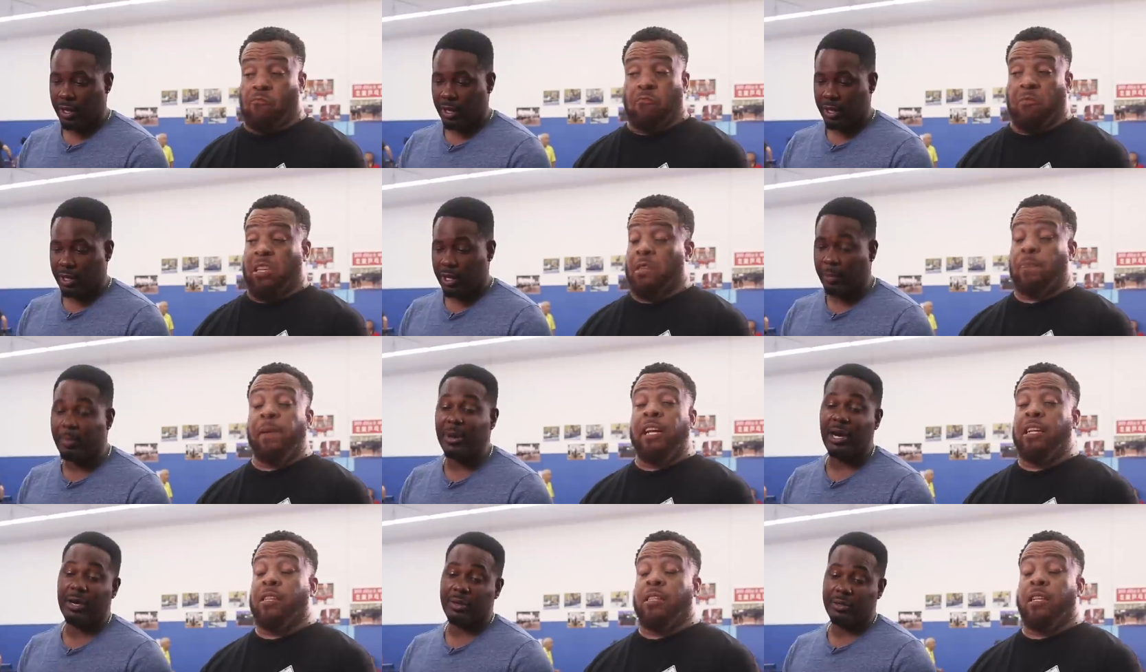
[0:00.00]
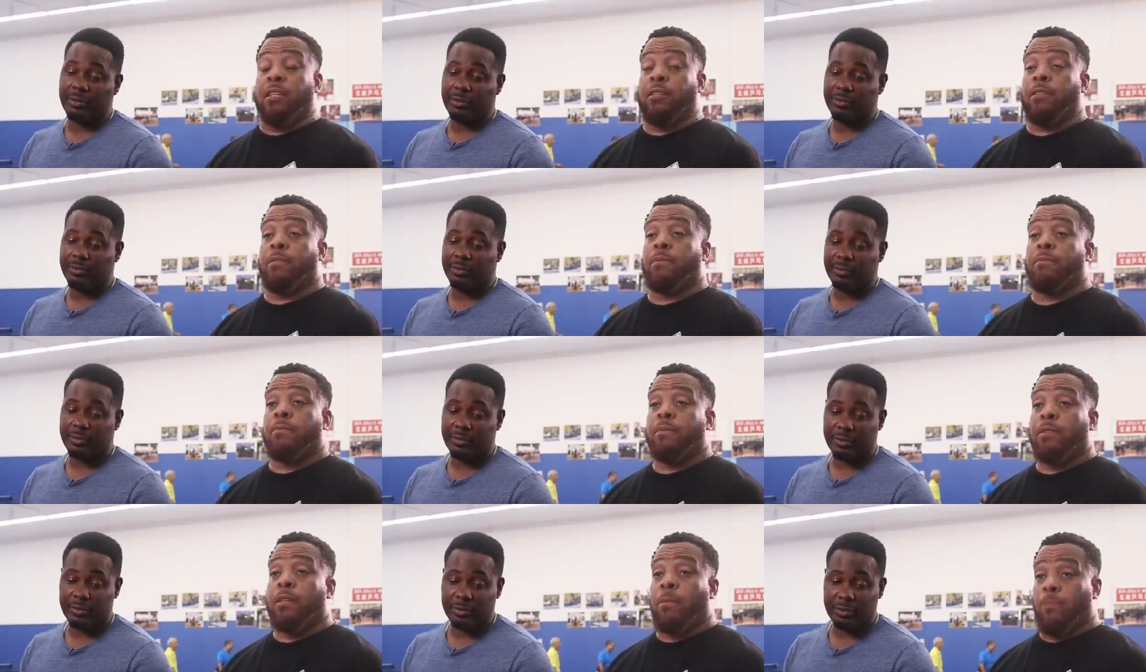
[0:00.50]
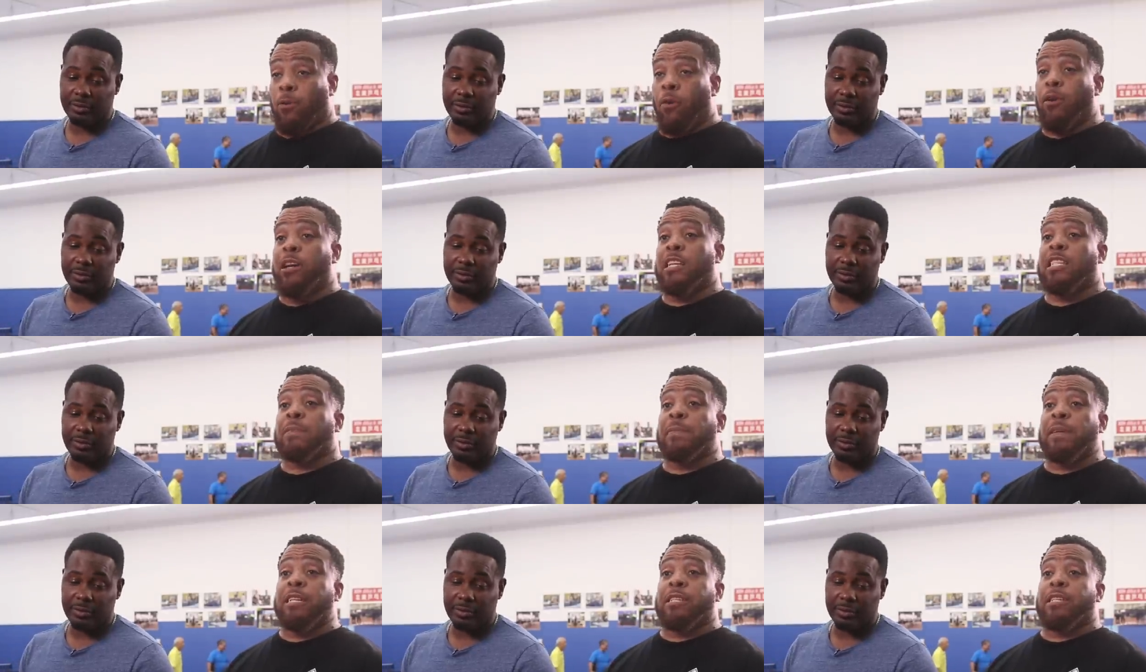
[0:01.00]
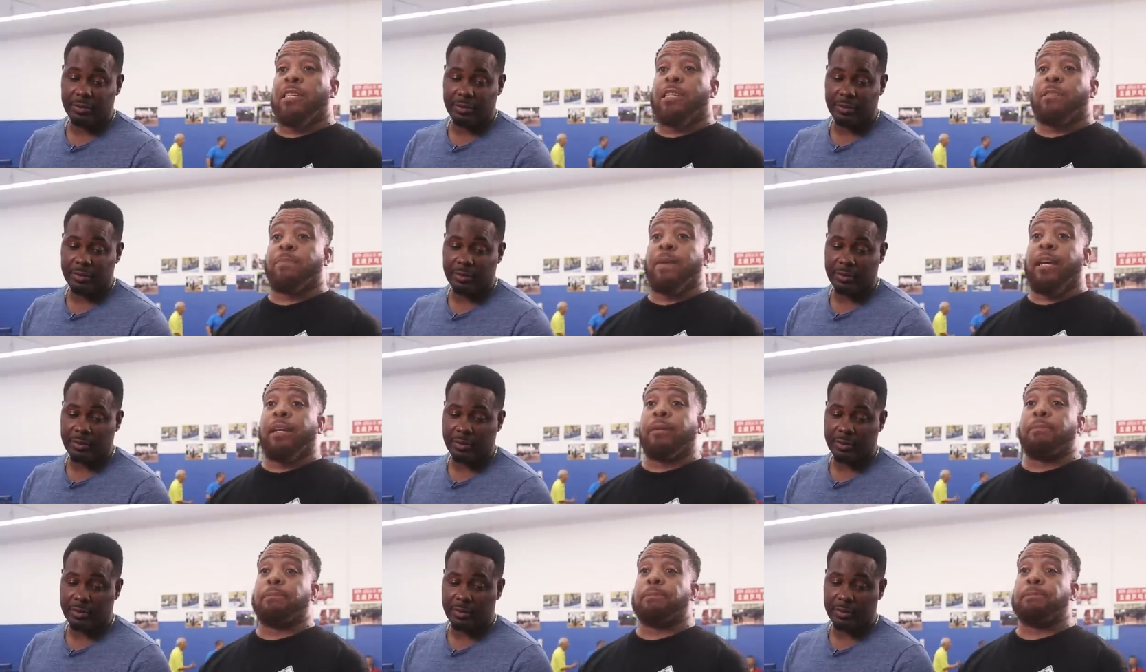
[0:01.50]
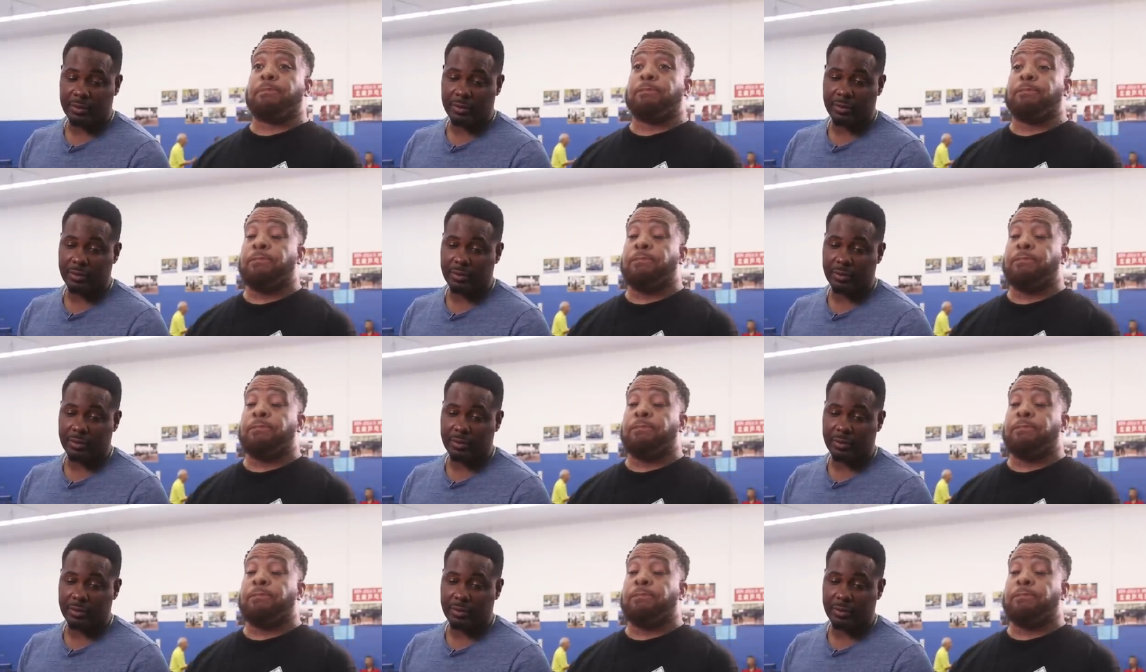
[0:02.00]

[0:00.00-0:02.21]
Speaker 1: Speechless, your boy is speechless, man.